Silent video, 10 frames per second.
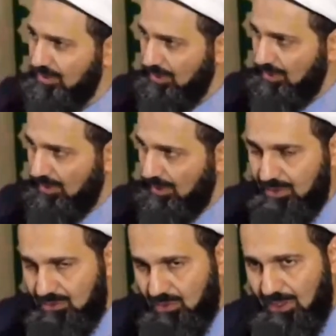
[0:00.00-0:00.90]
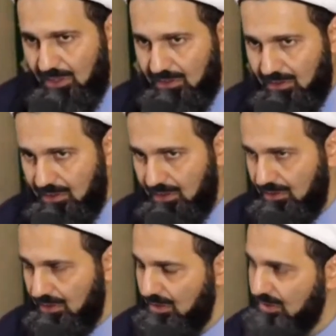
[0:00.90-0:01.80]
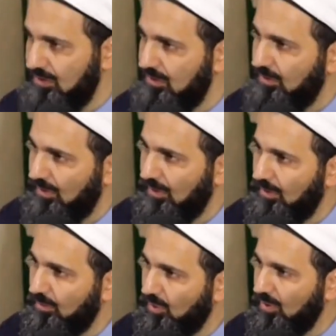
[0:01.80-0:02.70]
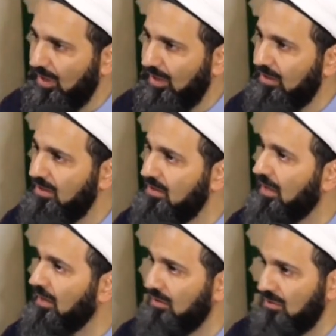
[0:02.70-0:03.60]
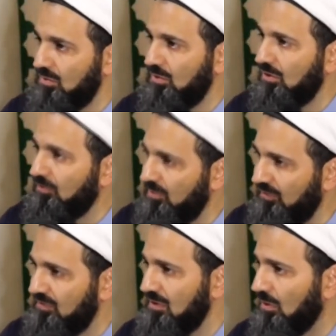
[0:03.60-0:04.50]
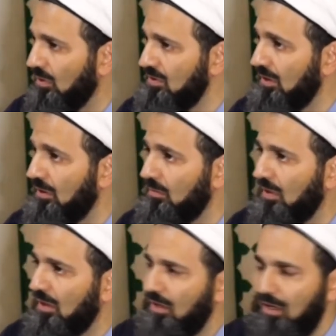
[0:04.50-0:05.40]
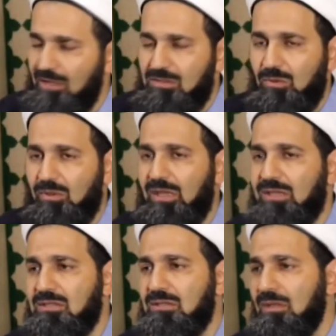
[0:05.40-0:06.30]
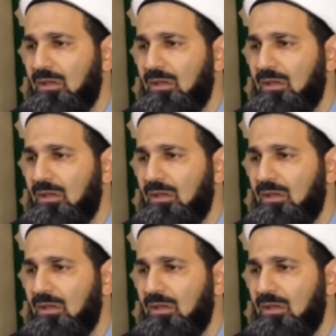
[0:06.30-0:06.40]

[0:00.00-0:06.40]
according to Allah's book and the sunnah of Prophet Sallallahu Alaihi Wasallam, as long as